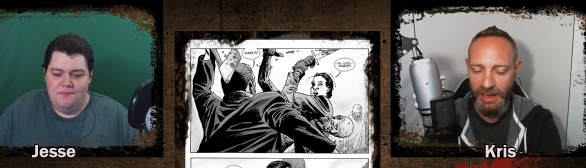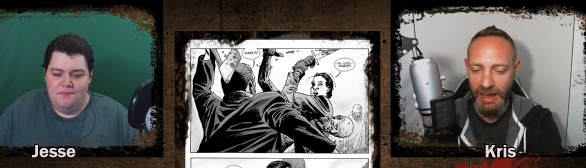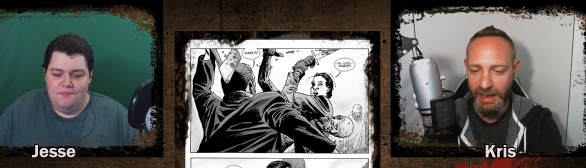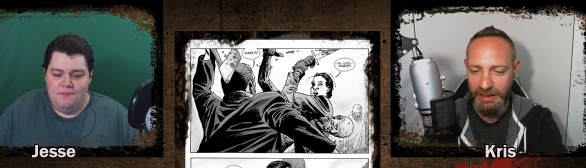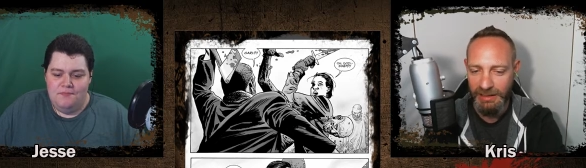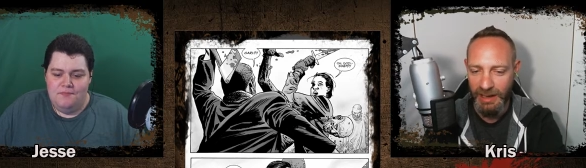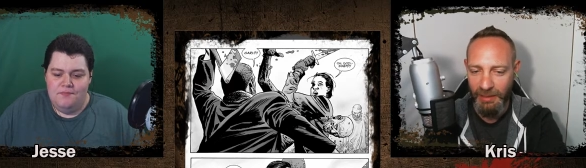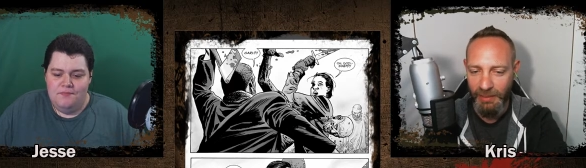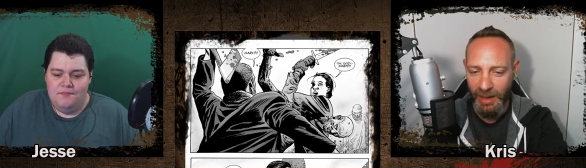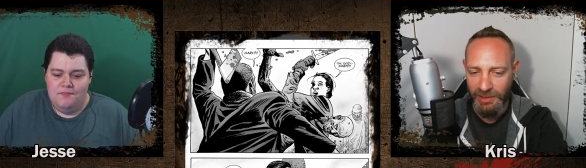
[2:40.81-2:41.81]
Speaker 1: And
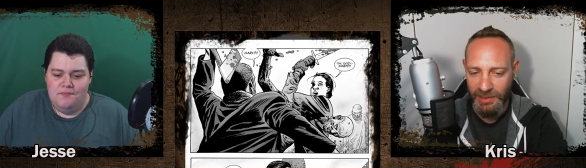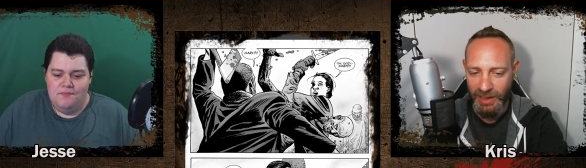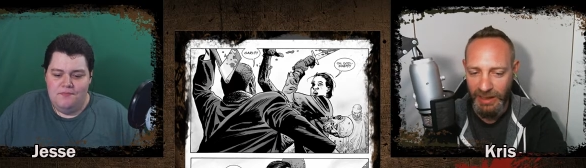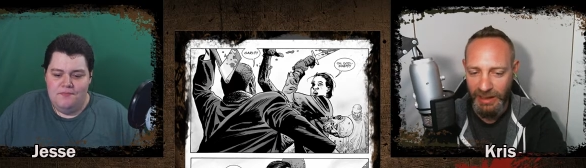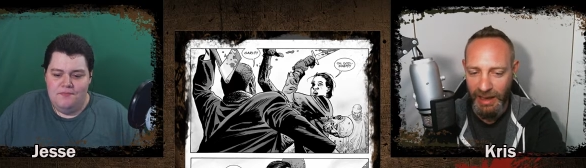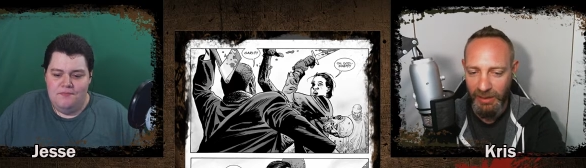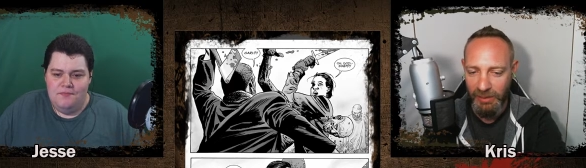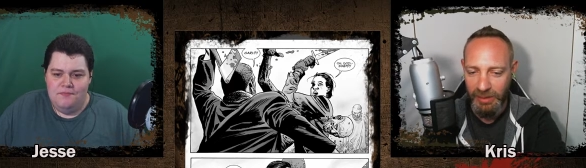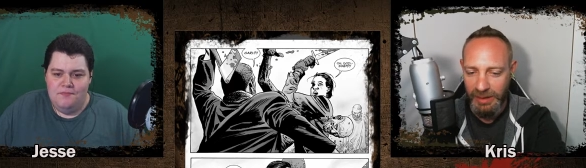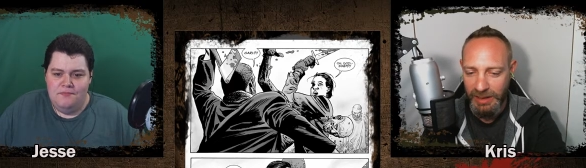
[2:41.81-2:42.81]
um, I just like
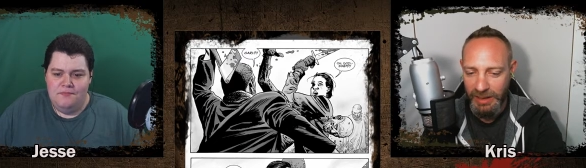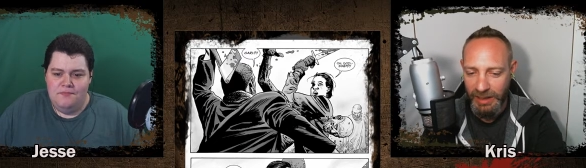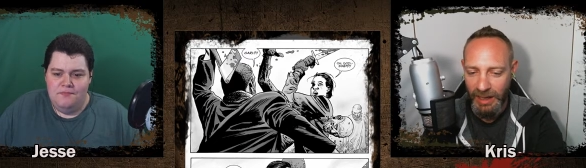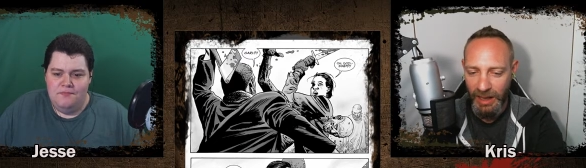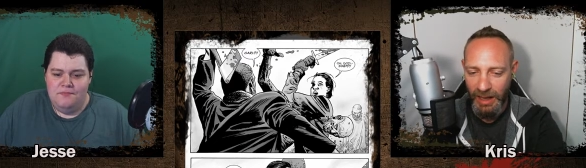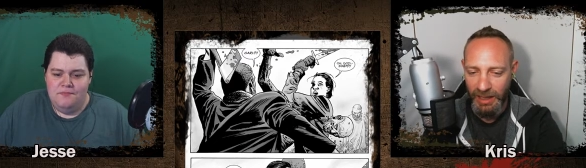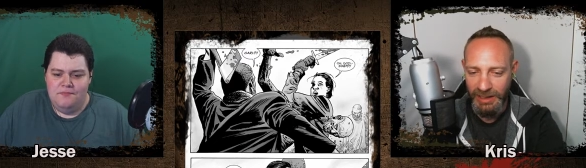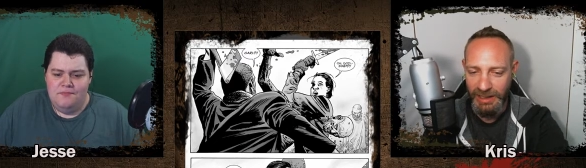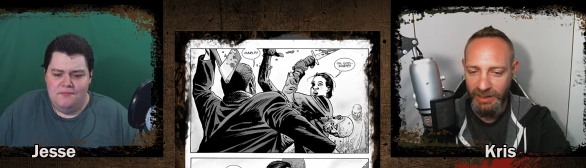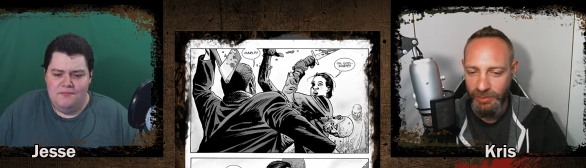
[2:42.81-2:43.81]
how uh,
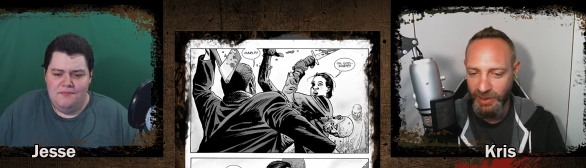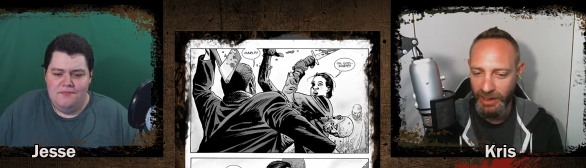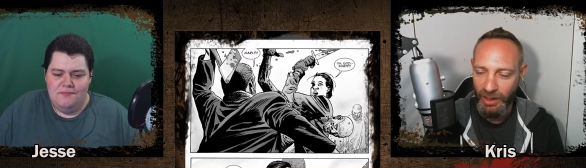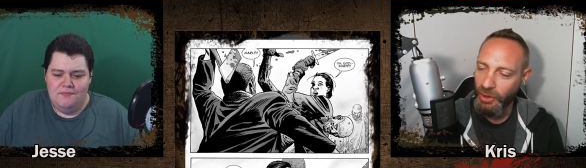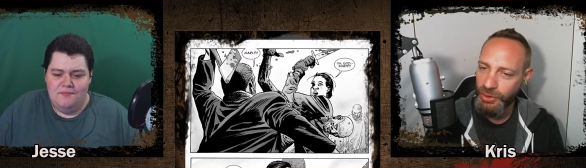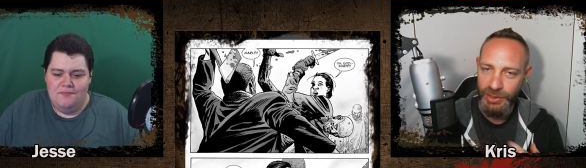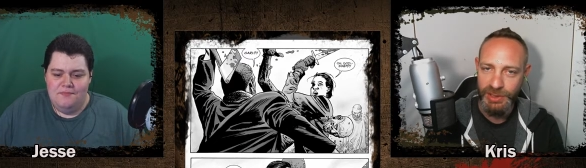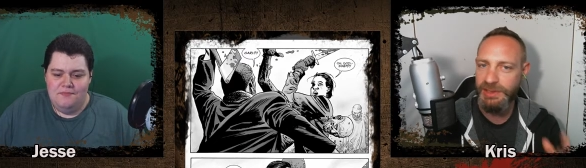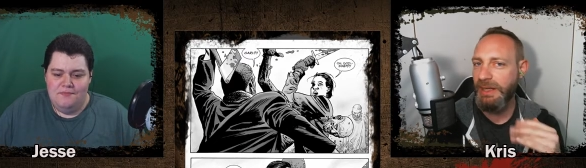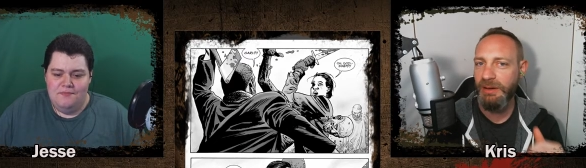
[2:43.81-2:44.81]
Lydia was like, "Oh, you should have
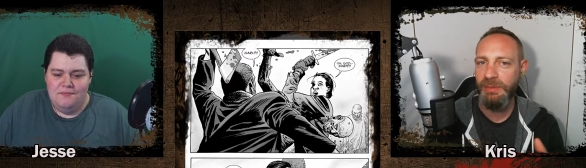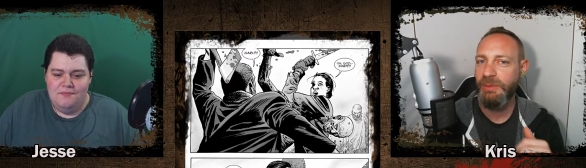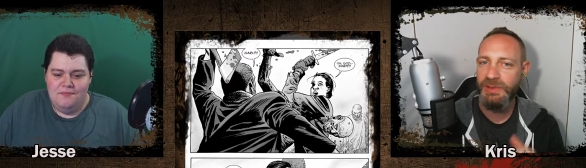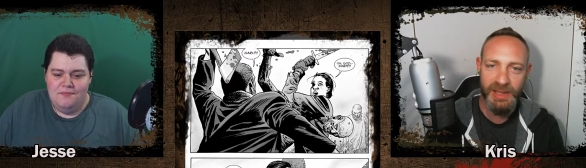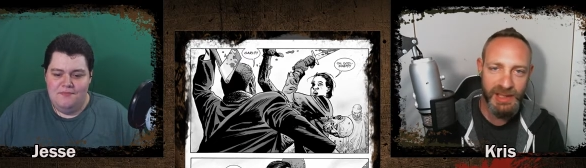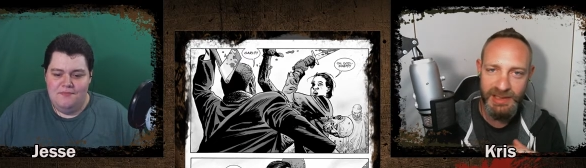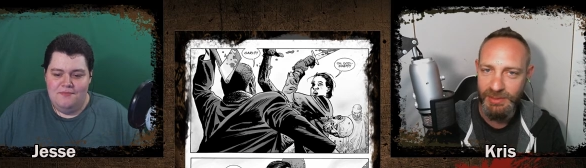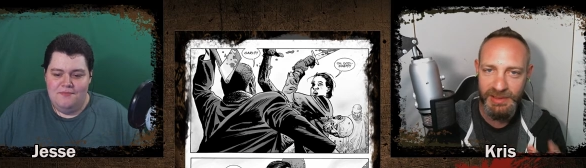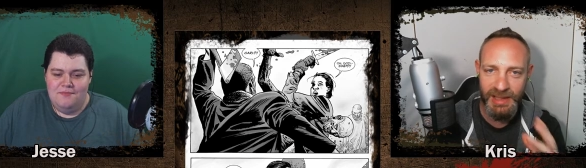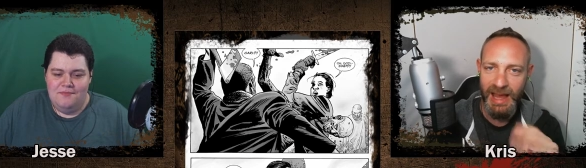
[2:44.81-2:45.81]
seen him. He was this. He
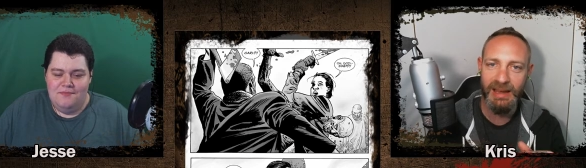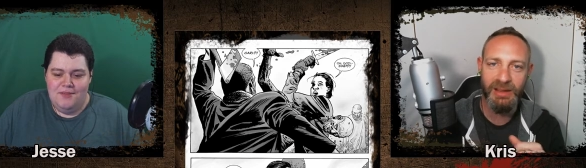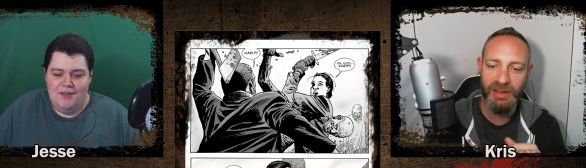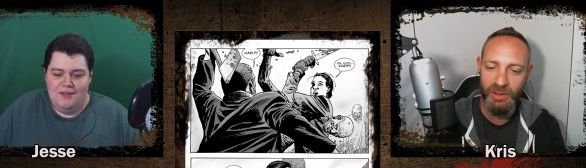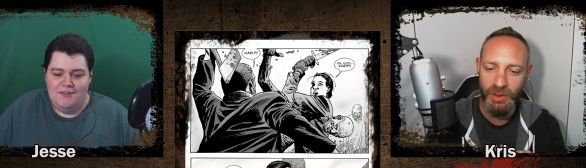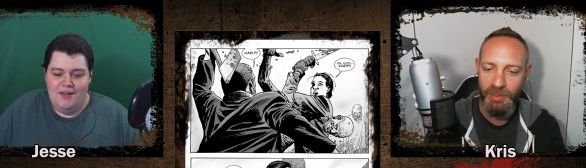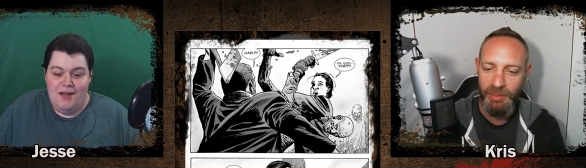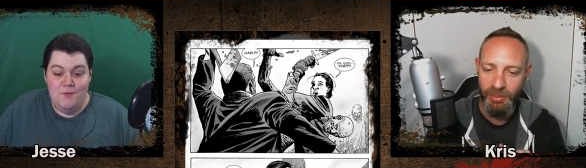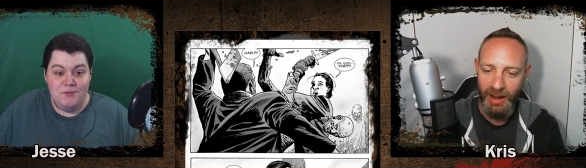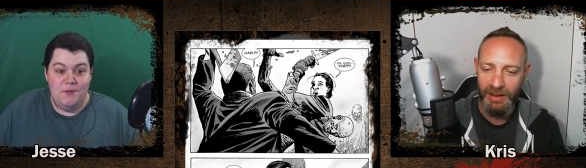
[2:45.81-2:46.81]
was that. Yeah, you would have been I
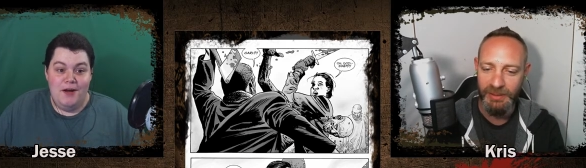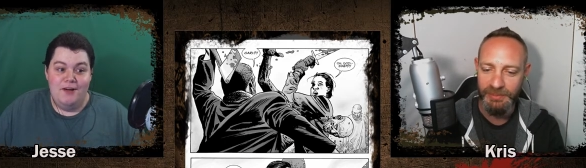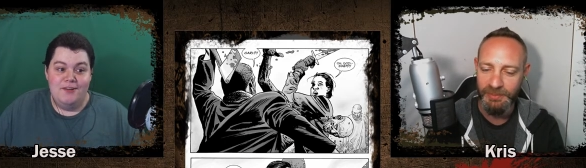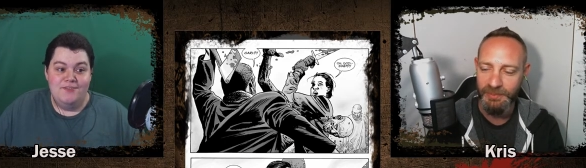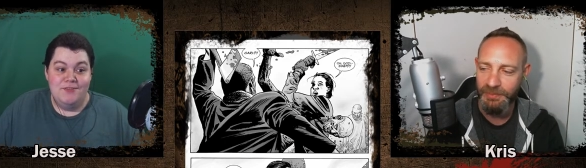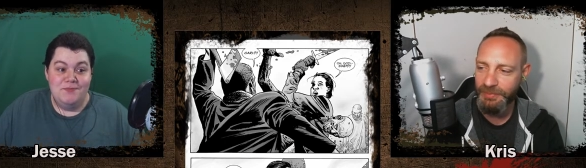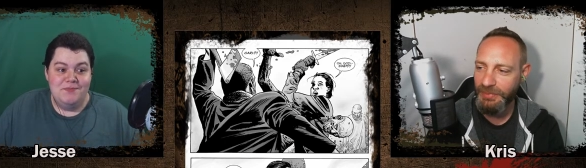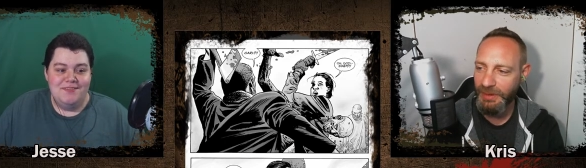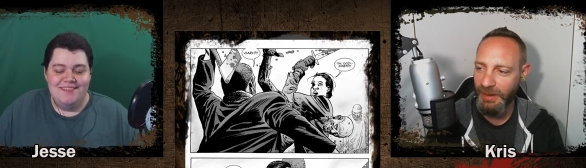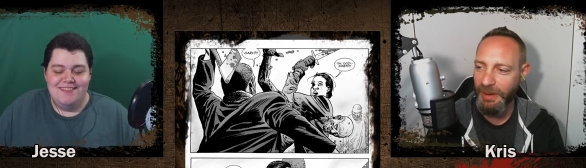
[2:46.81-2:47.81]
was proud. proud of him."
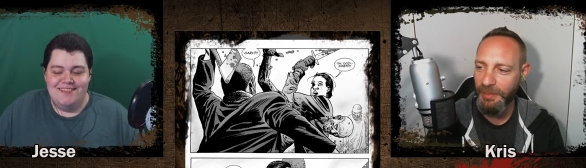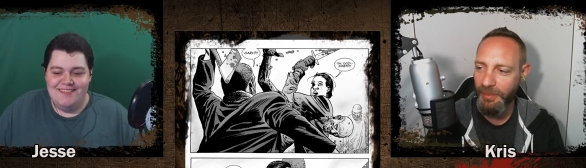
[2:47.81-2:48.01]
Yeah.